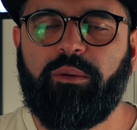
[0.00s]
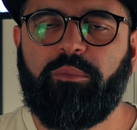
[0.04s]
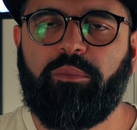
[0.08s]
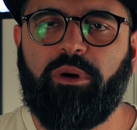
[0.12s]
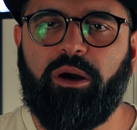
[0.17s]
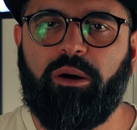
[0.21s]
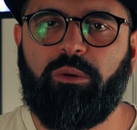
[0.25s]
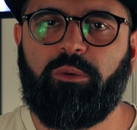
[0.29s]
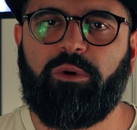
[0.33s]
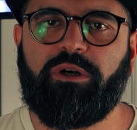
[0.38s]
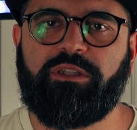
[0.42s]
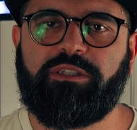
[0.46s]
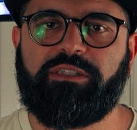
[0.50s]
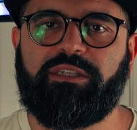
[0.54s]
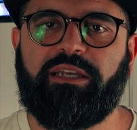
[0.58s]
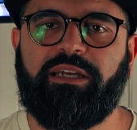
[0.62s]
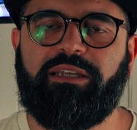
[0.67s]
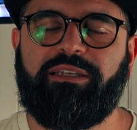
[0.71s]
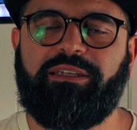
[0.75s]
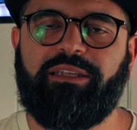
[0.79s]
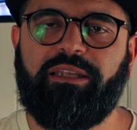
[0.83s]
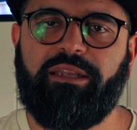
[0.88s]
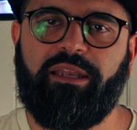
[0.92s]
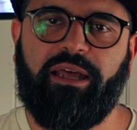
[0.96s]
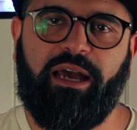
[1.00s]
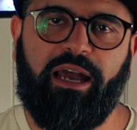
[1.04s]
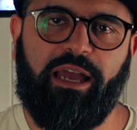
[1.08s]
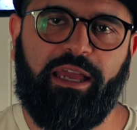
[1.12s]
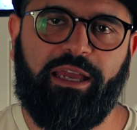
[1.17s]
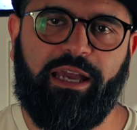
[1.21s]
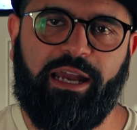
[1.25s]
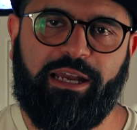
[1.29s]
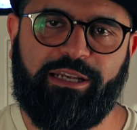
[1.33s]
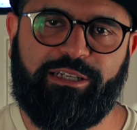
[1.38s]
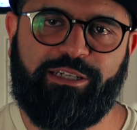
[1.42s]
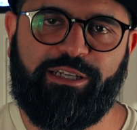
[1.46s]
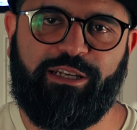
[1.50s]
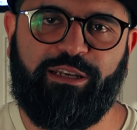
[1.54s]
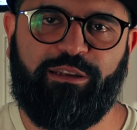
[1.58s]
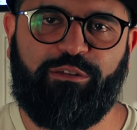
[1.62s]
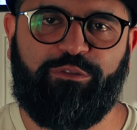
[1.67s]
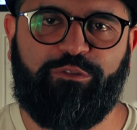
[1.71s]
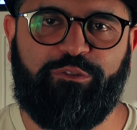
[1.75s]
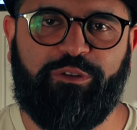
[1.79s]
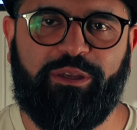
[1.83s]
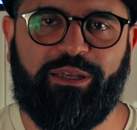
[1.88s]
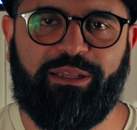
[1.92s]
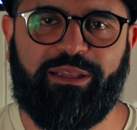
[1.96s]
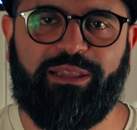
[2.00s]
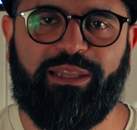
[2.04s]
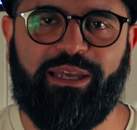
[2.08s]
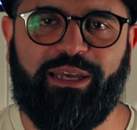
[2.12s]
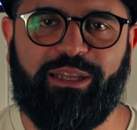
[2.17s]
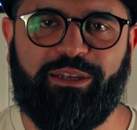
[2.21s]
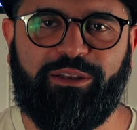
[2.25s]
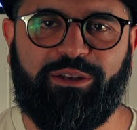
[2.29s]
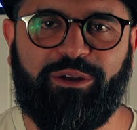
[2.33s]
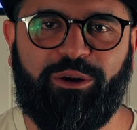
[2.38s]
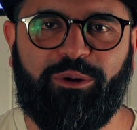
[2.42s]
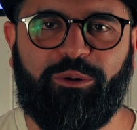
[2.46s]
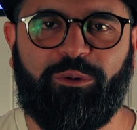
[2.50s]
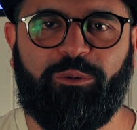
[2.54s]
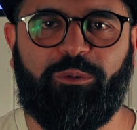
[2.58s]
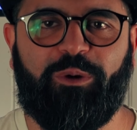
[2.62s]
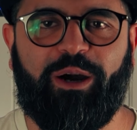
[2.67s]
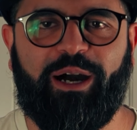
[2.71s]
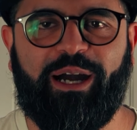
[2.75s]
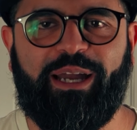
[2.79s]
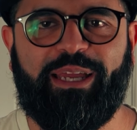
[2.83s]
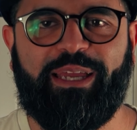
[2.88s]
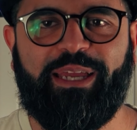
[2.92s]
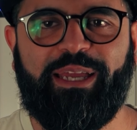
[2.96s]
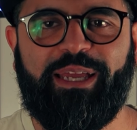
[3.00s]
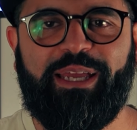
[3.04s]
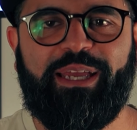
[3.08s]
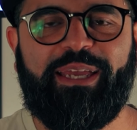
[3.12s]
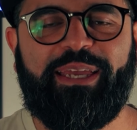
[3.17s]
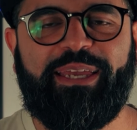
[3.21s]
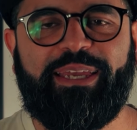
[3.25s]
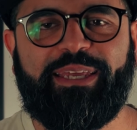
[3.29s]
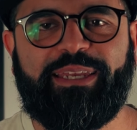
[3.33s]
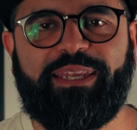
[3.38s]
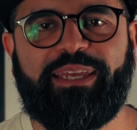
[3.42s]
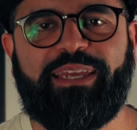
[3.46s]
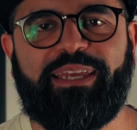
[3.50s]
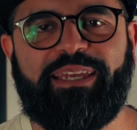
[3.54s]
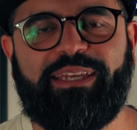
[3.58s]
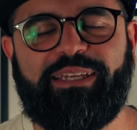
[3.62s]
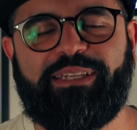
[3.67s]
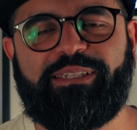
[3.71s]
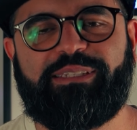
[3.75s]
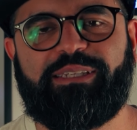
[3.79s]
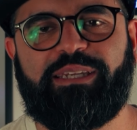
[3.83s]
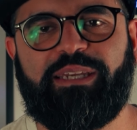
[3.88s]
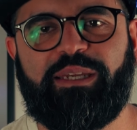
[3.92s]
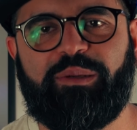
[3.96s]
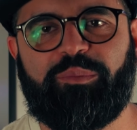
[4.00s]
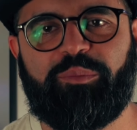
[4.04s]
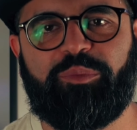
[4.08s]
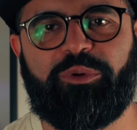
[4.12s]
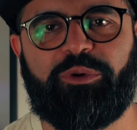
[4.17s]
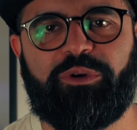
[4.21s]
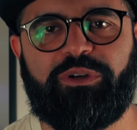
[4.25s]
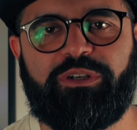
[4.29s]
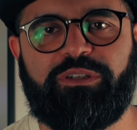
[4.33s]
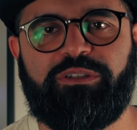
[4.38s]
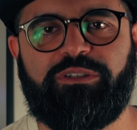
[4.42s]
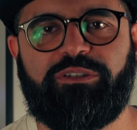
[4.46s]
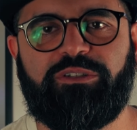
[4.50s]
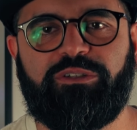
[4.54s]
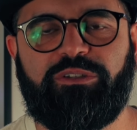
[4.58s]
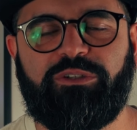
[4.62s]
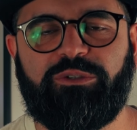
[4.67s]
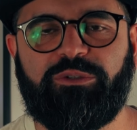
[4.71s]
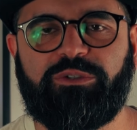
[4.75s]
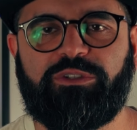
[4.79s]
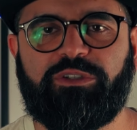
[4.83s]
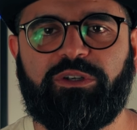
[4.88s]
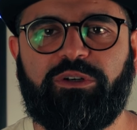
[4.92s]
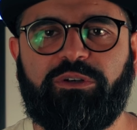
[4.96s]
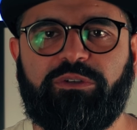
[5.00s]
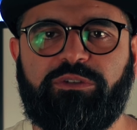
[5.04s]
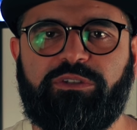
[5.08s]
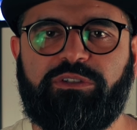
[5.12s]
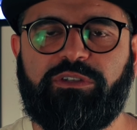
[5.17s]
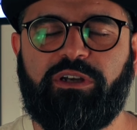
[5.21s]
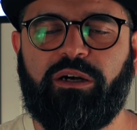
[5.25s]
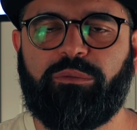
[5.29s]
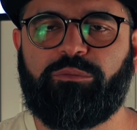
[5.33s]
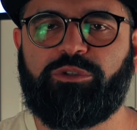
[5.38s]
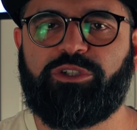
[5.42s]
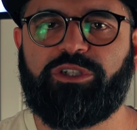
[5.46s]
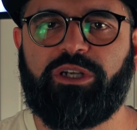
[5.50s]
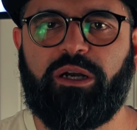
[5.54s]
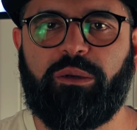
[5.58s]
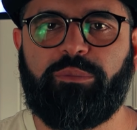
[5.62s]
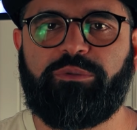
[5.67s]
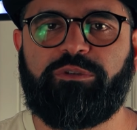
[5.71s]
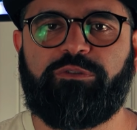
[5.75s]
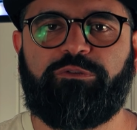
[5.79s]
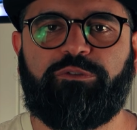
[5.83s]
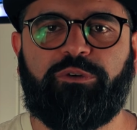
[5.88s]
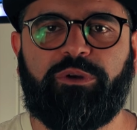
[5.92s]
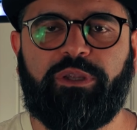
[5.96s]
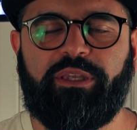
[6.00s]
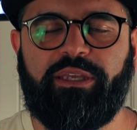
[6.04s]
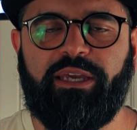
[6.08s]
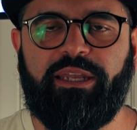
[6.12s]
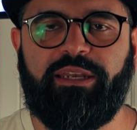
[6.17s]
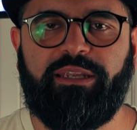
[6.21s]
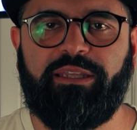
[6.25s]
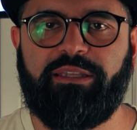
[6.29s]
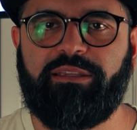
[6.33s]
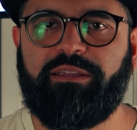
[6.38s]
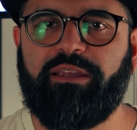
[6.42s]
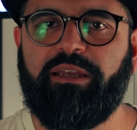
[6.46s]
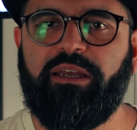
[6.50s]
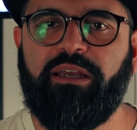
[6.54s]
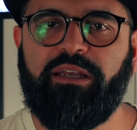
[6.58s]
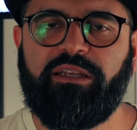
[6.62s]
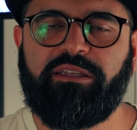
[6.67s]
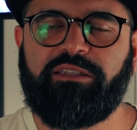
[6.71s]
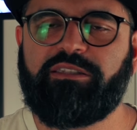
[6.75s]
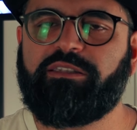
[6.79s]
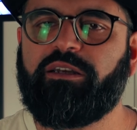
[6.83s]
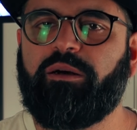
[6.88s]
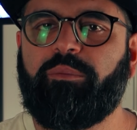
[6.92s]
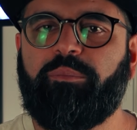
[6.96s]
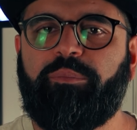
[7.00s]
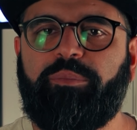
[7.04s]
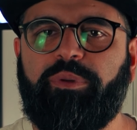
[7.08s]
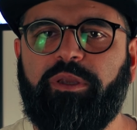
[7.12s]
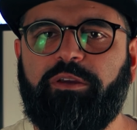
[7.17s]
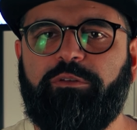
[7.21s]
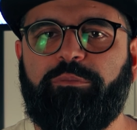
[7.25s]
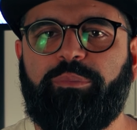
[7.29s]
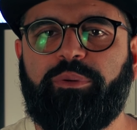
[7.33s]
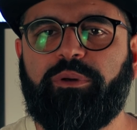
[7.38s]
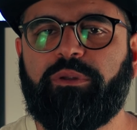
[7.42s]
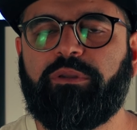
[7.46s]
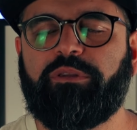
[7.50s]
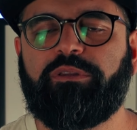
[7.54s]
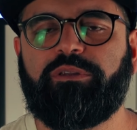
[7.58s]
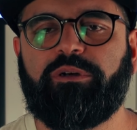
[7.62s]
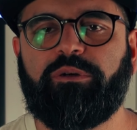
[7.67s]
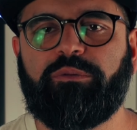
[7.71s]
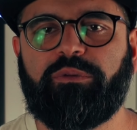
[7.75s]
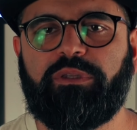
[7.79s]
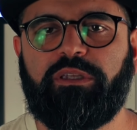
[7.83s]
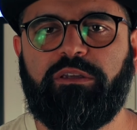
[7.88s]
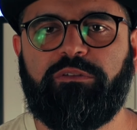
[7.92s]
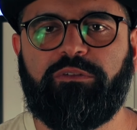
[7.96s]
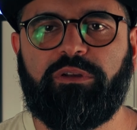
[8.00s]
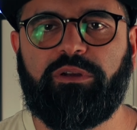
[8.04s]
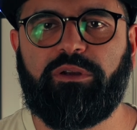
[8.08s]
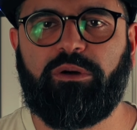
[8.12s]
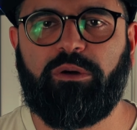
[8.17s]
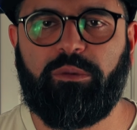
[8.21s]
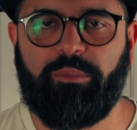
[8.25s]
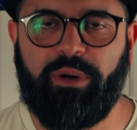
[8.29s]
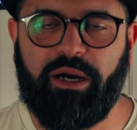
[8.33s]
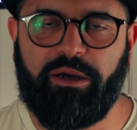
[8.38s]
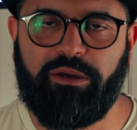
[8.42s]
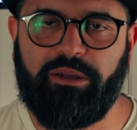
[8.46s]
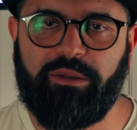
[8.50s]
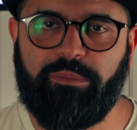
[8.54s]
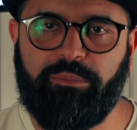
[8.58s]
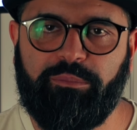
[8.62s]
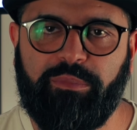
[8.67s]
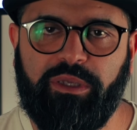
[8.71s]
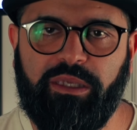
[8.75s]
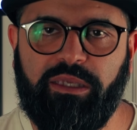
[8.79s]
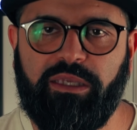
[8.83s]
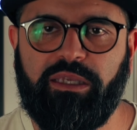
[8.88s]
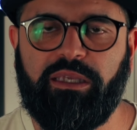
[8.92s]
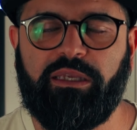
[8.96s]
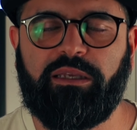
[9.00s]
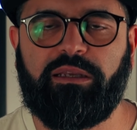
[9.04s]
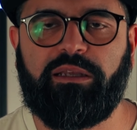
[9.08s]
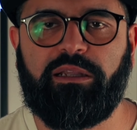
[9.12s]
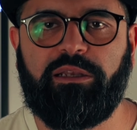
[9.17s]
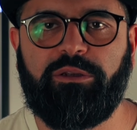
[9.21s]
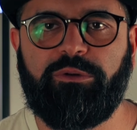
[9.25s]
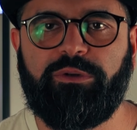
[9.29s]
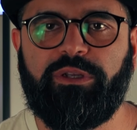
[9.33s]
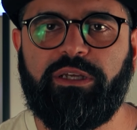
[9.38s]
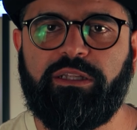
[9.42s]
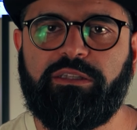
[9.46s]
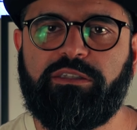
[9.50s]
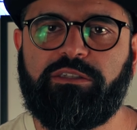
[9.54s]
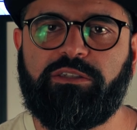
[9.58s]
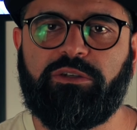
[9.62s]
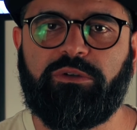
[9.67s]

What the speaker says: But once I did, I actually feel and know why it is important to do so. Some shops forget it. Some people don't even know about it, me included.